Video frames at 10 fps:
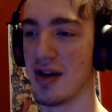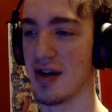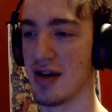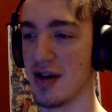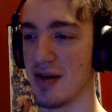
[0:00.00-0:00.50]

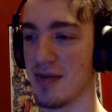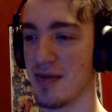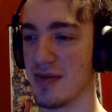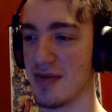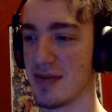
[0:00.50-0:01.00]

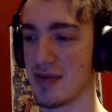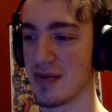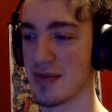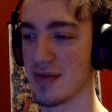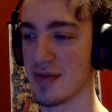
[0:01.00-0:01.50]
Um,
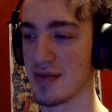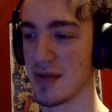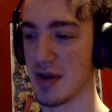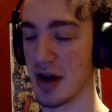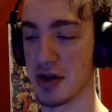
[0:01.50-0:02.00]

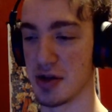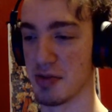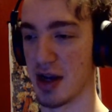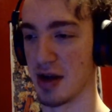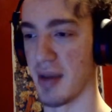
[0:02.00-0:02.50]
they're just
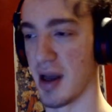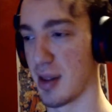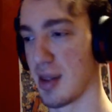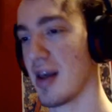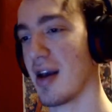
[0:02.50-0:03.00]
making a
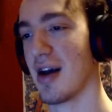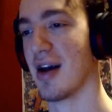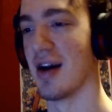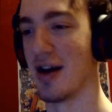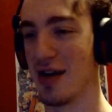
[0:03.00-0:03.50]
mess.
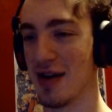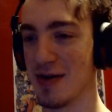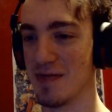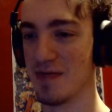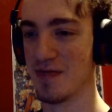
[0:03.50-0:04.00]
Um,